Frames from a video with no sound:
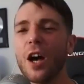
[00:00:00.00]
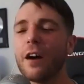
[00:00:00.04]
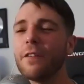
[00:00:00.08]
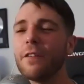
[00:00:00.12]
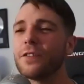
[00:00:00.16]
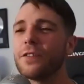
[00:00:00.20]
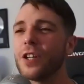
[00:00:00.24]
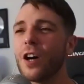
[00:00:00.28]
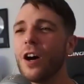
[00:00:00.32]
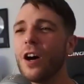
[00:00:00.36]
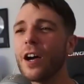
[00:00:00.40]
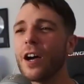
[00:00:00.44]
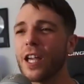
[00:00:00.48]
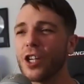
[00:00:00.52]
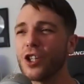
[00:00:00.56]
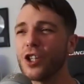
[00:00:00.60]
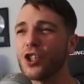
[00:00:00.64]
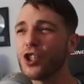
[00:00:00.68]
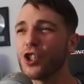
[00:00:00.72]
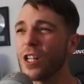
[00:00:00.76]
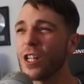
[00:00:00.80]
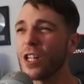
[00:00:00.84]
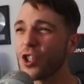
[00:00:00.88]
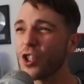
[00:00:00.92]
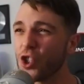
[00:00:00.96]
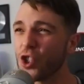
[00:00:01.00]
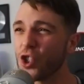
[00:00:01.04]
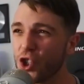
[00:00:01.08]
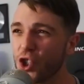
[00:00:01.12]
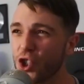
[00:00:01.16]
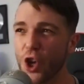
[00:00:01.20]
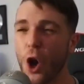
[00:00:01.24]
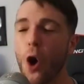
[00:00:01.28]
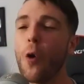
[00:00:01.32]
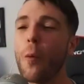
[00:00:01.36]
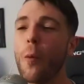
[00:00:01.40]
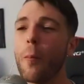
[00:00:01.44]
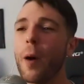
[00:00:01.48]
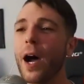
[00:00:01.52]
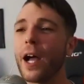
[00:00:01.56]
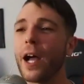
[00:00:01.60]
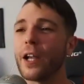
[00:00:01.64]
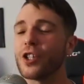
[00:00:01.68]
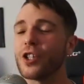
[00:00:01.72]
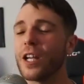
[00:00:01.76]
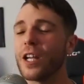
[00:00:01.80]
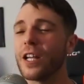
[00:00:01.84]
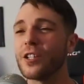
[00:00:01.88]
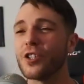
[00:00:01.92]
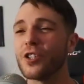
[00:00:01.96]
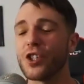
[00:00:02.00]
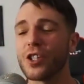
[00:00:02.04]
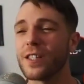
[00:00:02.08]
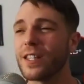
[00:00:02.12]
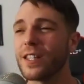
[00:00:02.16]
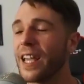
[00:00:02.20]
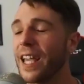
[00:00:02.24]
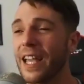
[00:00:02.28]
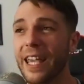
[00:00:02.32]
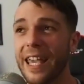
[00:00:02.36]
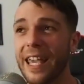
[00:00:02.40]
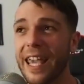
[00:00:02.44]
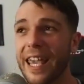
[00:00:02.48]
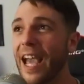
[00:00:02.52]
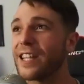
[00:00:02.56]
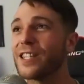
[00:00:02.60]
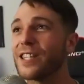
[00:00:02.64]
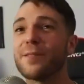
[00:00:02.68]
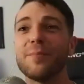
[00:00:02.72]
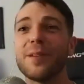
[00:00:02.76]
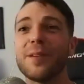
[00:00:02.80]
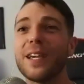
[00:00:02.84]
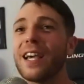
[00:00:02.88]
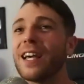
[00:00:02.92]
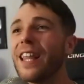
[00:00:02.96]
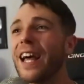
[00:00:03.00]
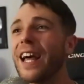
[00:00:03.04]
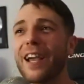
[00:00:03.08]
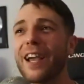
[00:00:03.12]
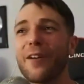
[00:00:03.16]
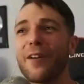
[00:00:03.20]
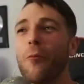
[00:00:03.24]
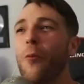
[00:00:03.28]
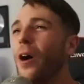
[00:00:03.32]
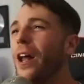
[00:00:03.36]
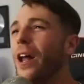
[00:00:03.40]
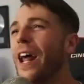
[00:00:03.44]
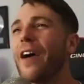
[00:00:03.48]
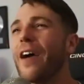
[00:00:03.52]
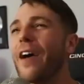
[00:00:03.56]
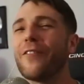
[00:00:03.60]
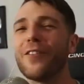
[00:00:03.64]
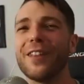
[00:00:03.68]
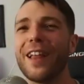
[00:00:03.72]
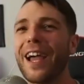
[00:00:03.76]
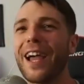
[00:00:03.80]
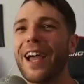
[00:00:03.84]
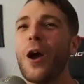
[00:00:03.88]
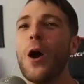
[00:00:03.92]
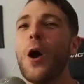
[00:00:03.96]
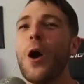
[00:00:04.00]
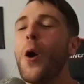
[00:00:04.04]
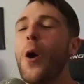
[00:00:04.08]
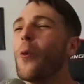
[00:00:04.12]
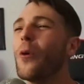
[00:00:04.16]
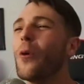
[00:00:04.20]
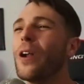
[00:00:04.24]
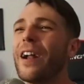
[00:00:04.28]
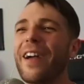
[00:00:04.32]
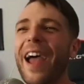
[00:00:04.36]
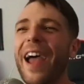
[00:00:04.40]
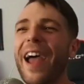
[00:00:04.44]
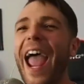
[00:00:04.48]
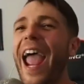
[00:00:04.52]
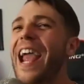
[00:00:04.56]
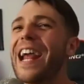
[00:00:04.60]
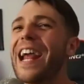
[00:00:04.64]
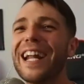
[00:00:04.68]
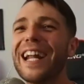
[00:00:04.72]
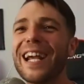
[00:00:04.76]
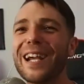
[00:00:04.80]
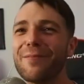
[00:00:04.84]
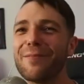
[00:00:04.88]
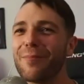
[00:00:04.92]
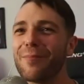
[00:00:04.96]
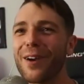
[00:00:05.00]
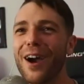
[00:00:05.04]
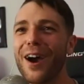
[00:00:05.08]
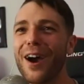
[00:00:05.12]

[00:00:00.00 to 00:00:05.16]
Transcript: talking shit so much. It gets me, like, whatever, hating, bro.